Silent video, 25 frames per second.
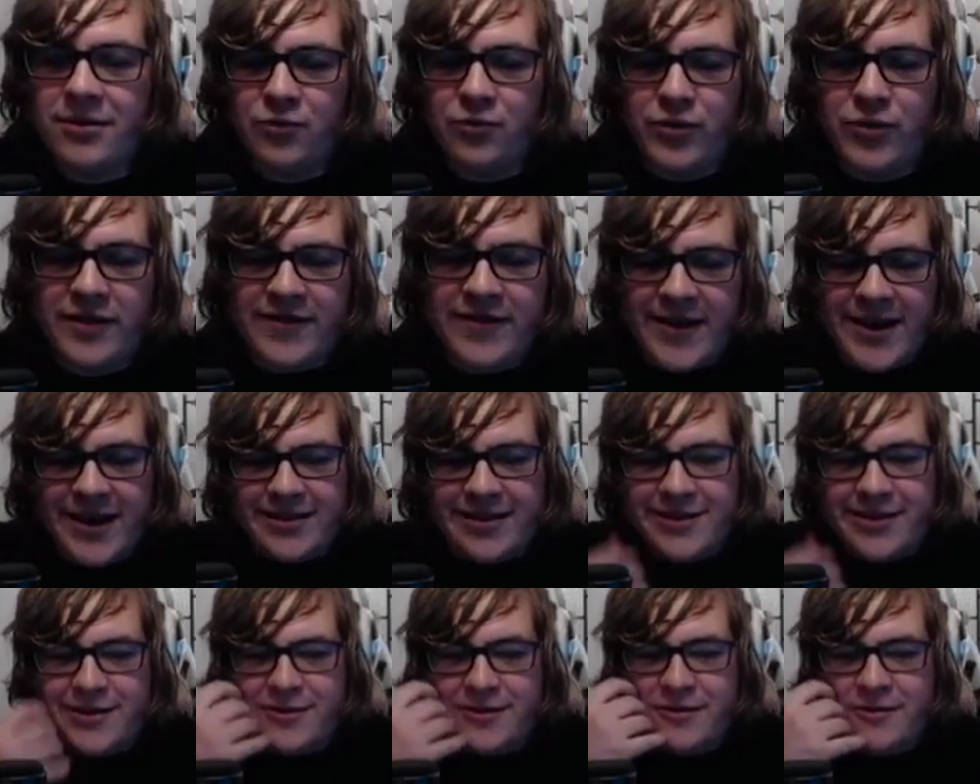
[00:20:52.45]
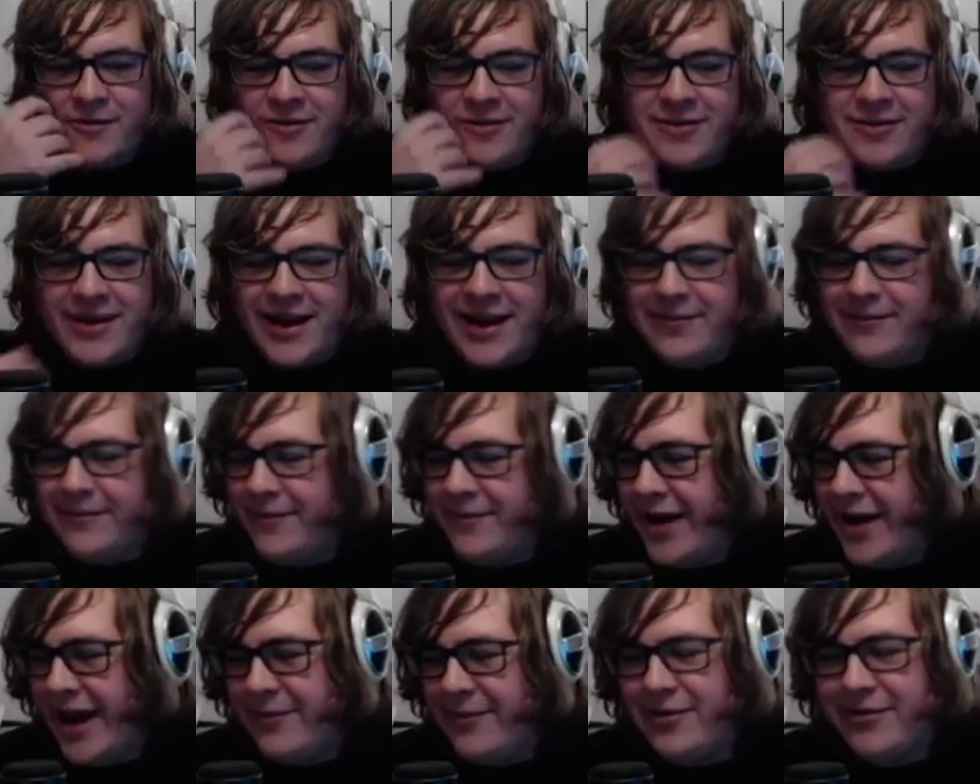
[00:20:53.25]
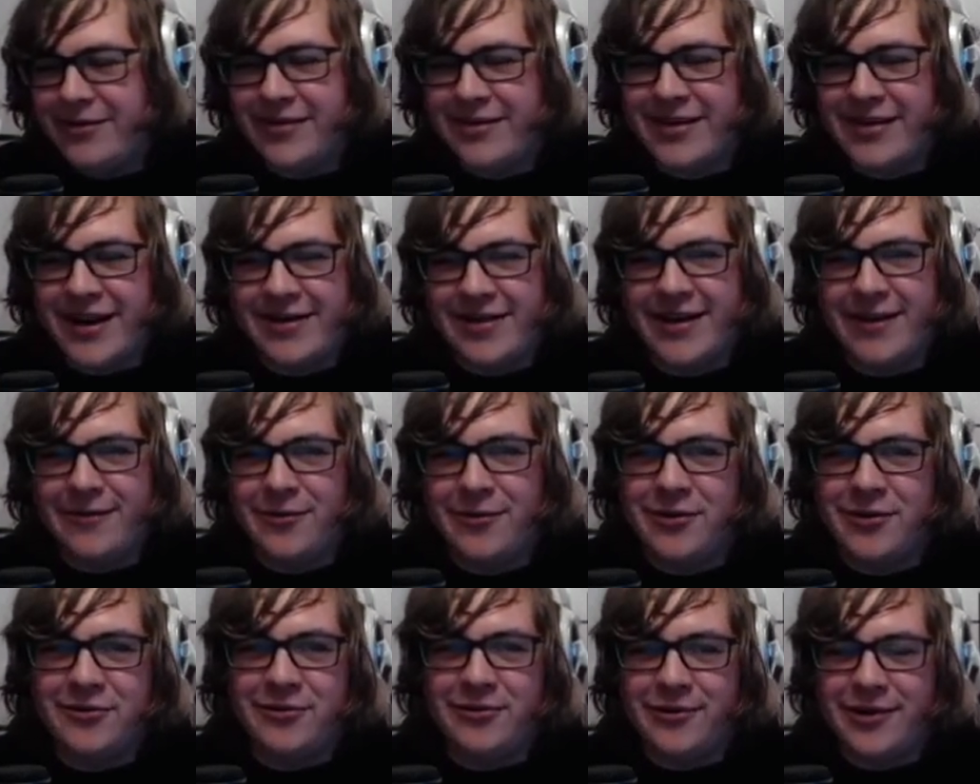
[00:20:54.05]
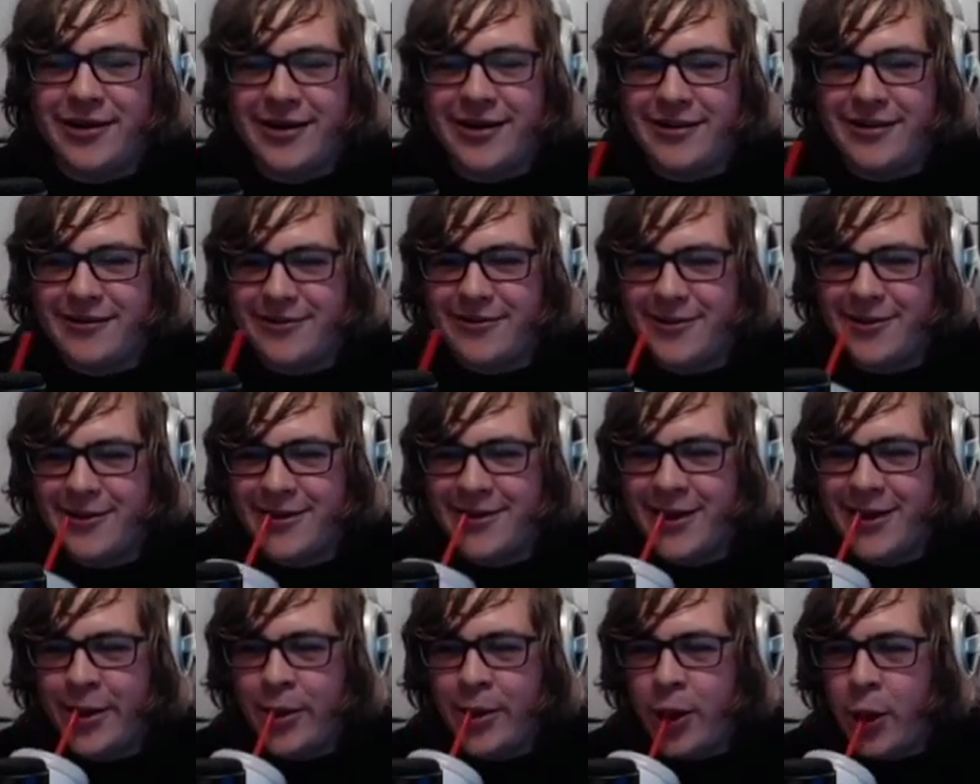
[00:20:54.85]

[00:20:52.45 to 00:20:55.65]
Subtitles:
We take those. I'm happy we just got that one trick in the run.